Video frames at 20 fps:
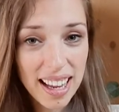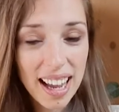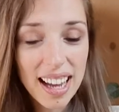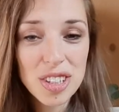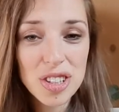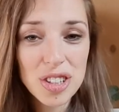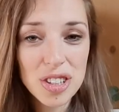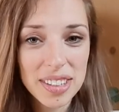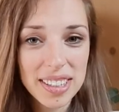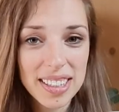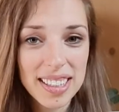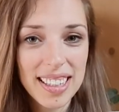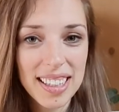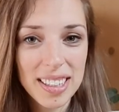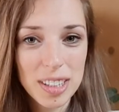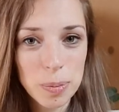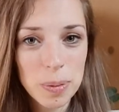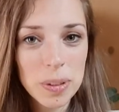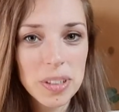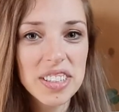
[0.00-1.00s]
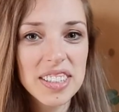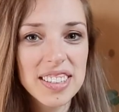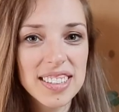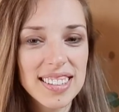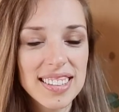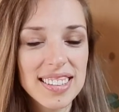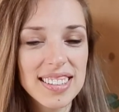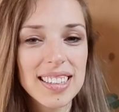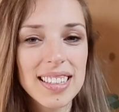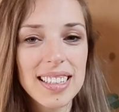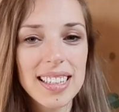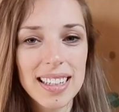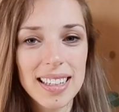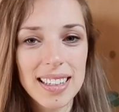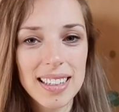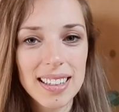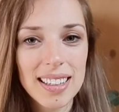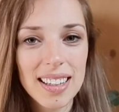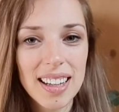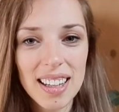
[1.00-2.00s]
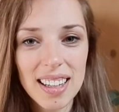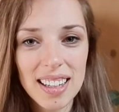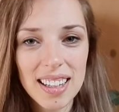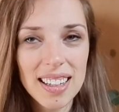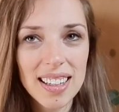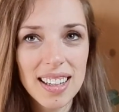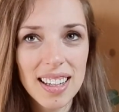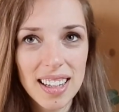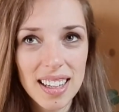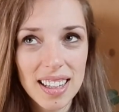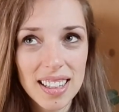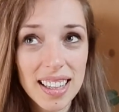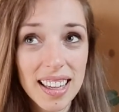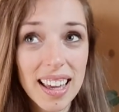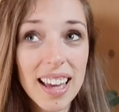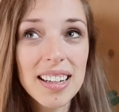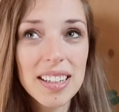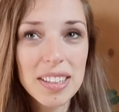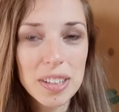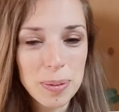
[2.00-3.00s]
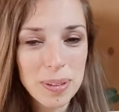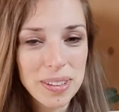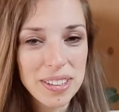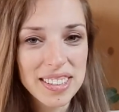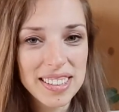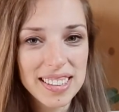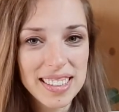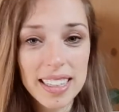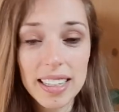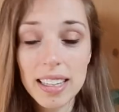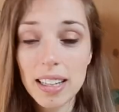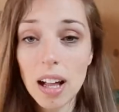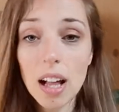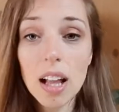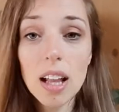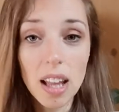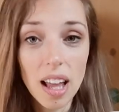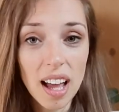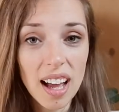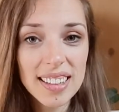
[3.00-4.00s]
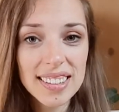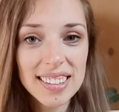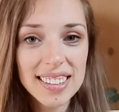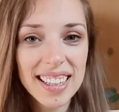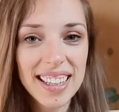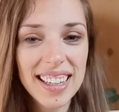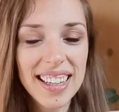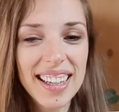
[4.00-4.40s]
actually experiences the ick, can experience the ick a lot,